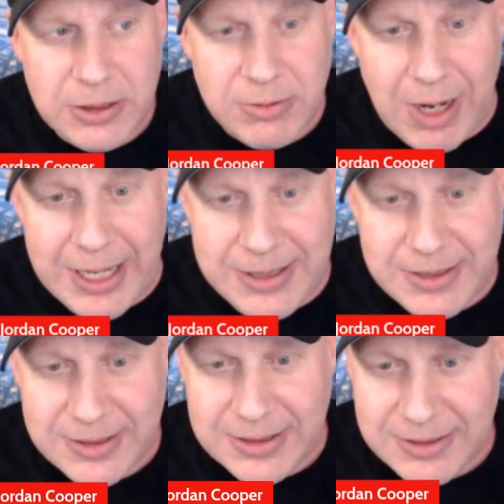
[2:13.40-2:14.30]
right?
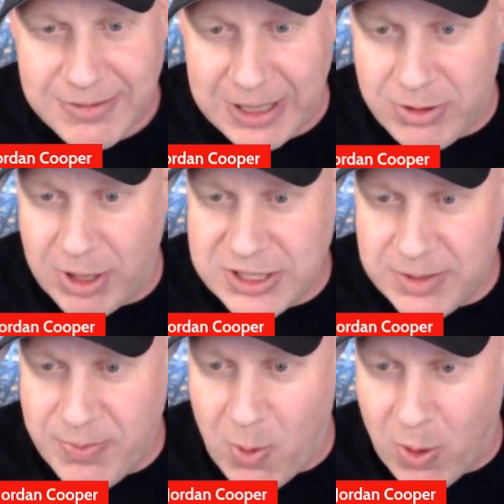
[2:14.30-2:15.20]
Right across the
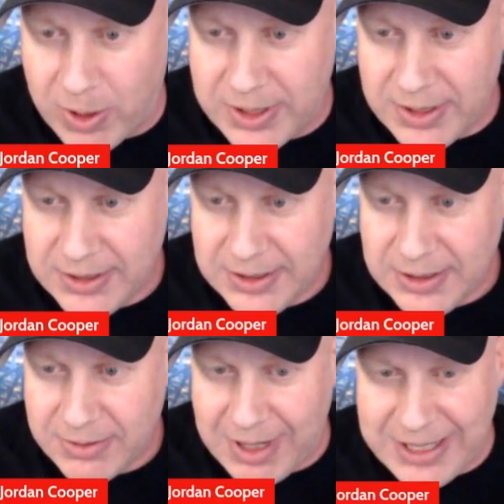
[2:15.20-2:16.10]
board,
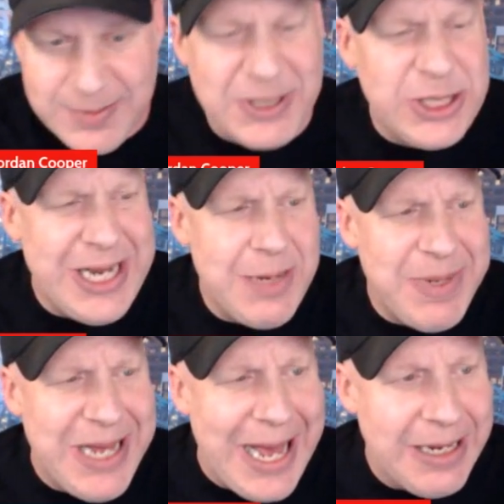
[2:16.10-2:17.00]
right? Especially in
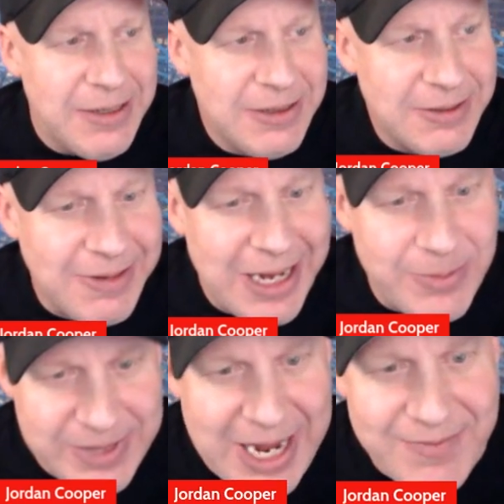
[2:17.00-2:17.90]
NBA,
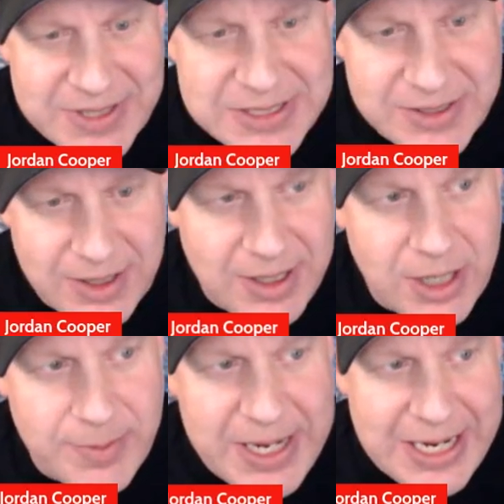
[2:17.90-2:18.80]
right? They have this,
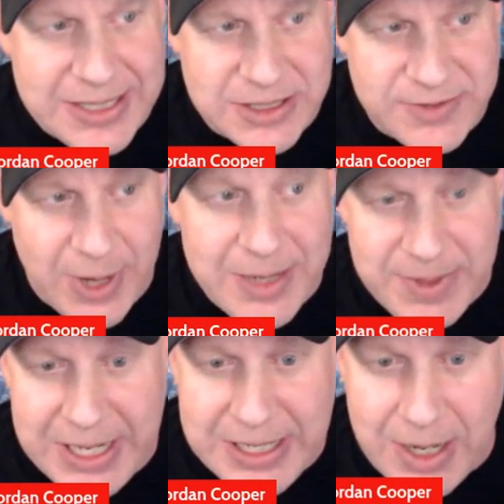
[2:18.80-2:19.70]
Unabated has this for
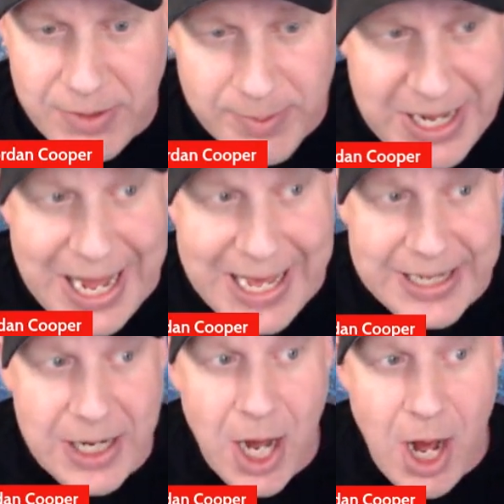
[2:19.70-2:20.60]
NBA now. They'll be
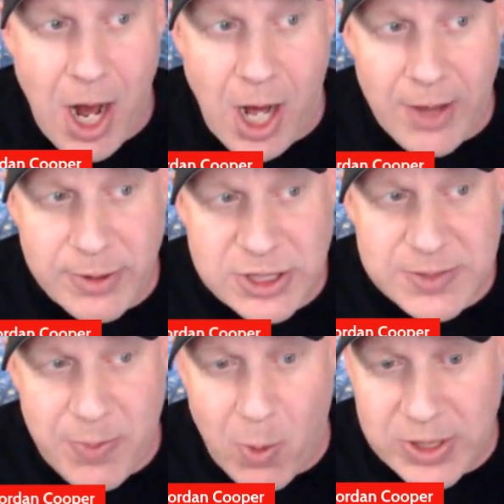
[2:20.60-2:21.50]
adding other
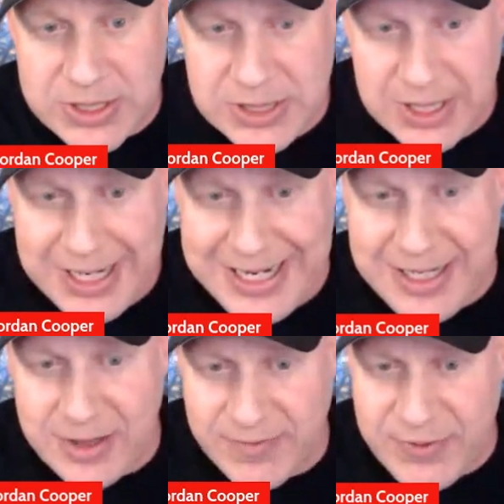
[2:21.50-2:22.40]
sports
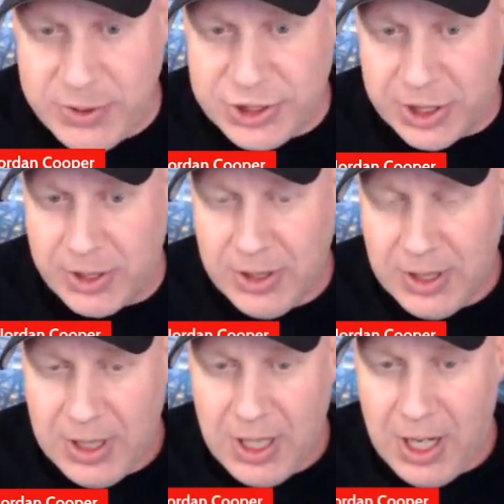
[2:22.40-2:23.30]
in the future.
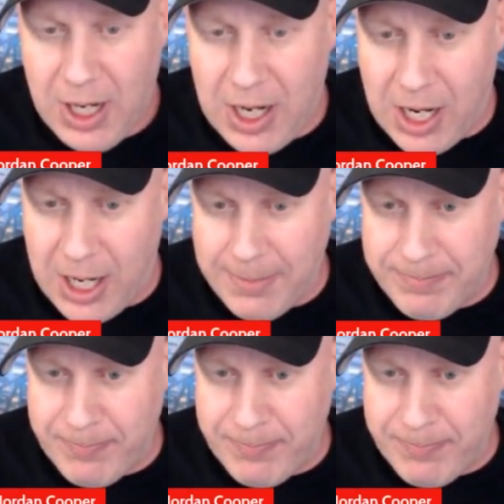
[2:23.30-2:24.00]
A